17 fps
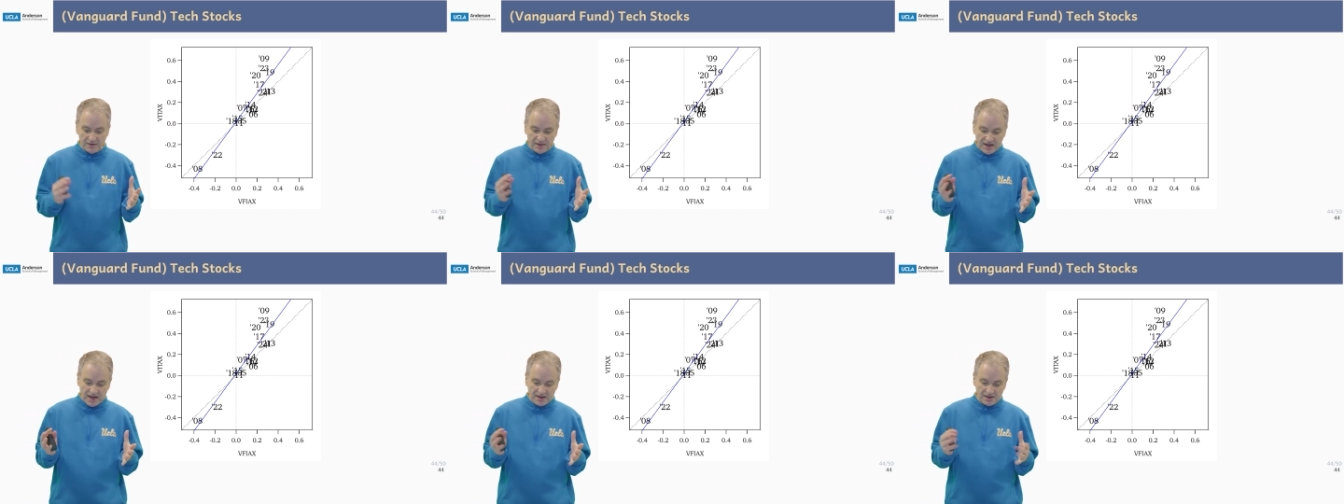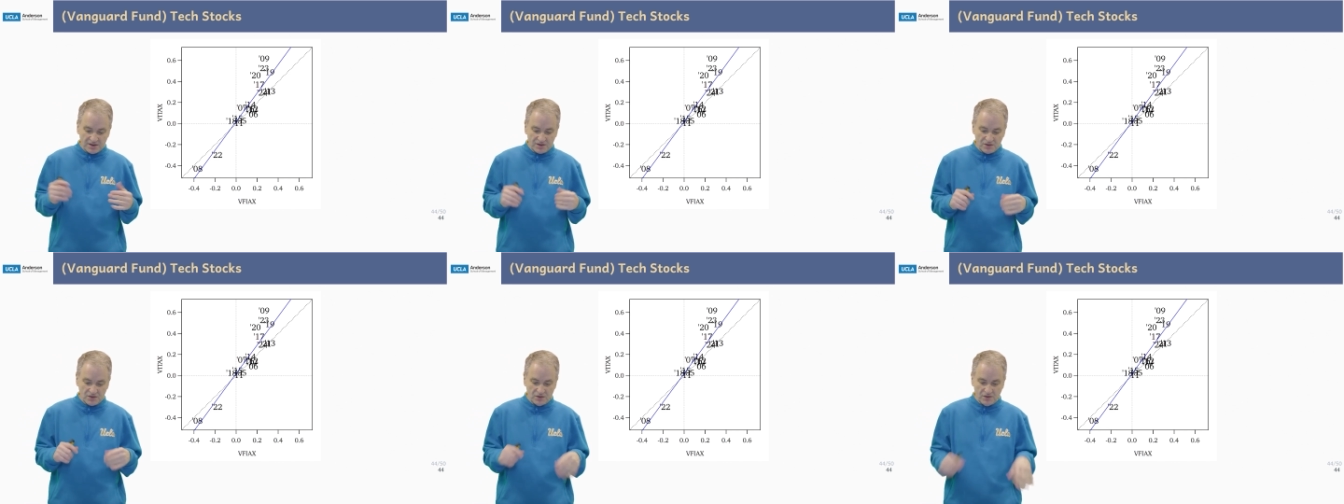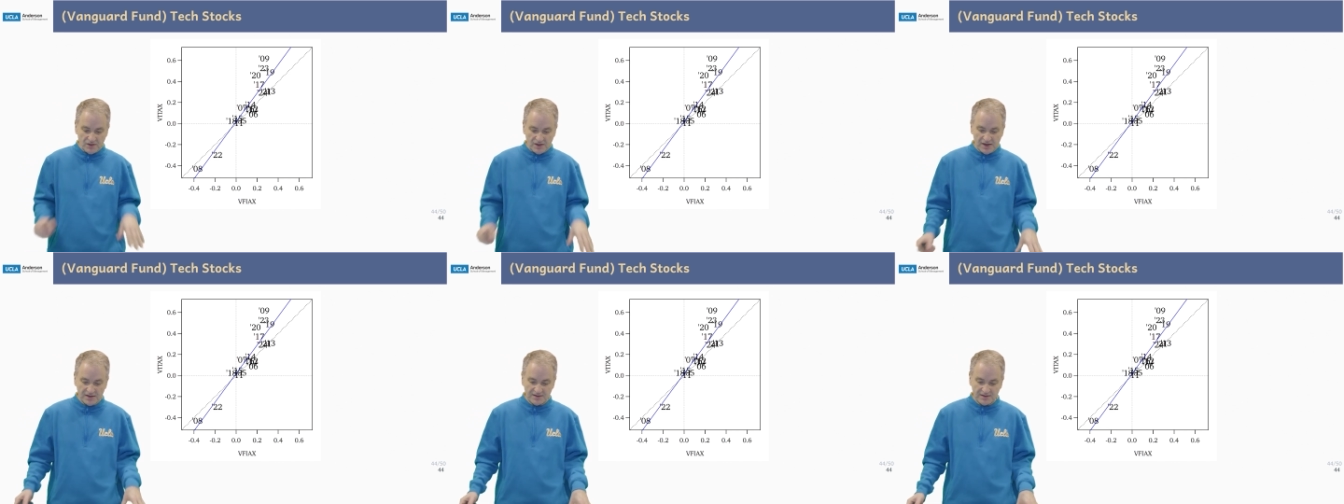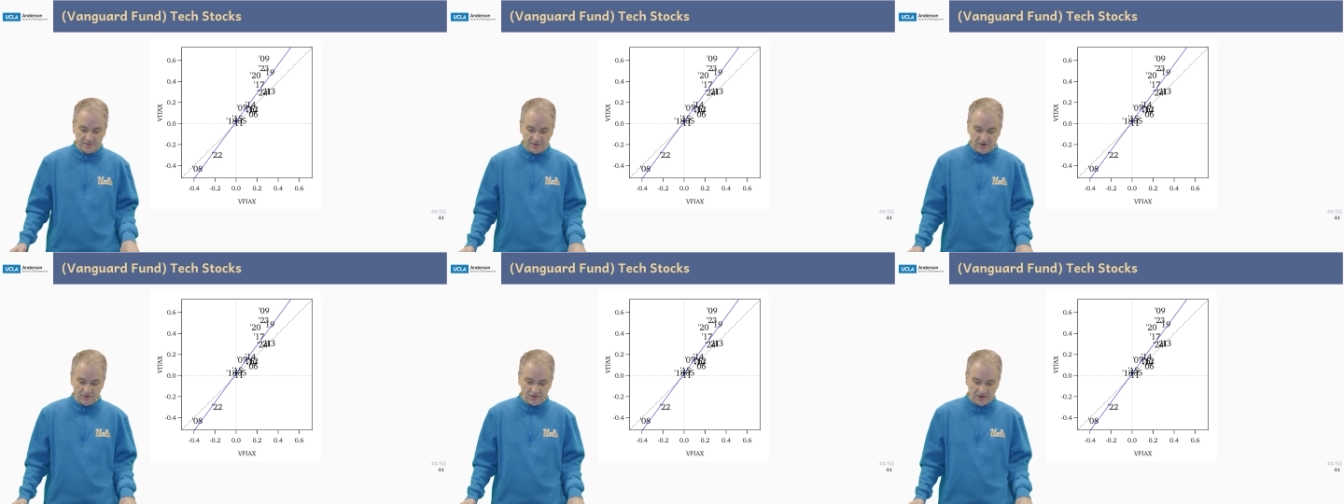that to the
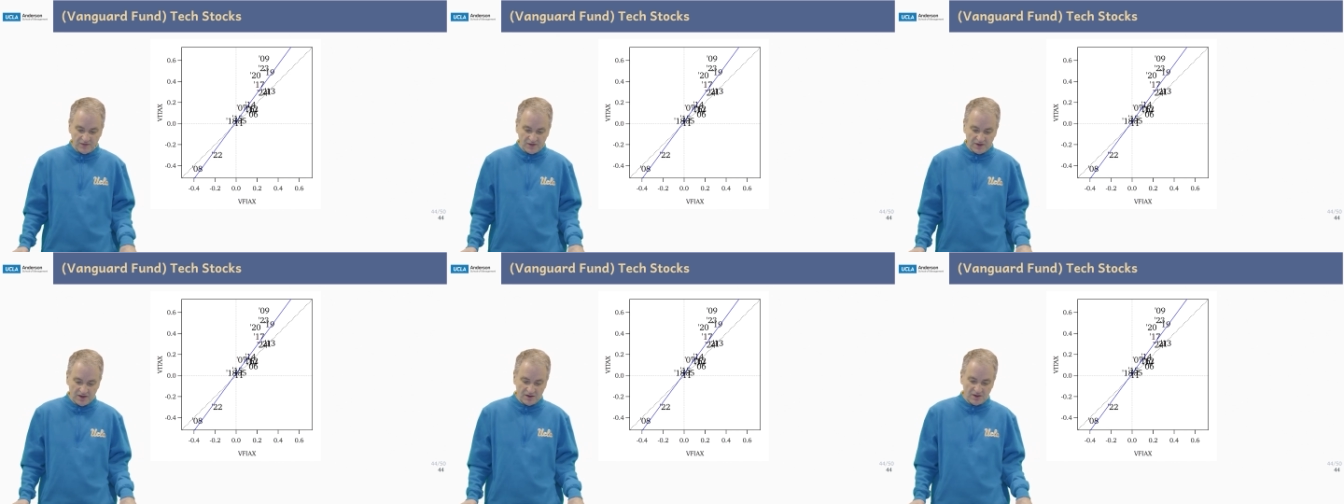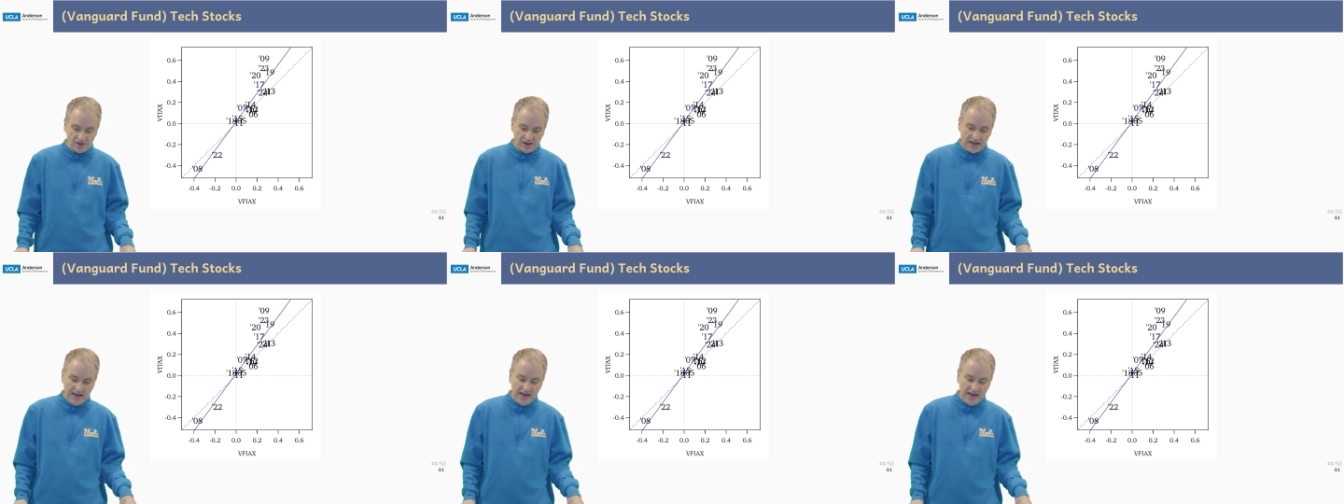S&P 500.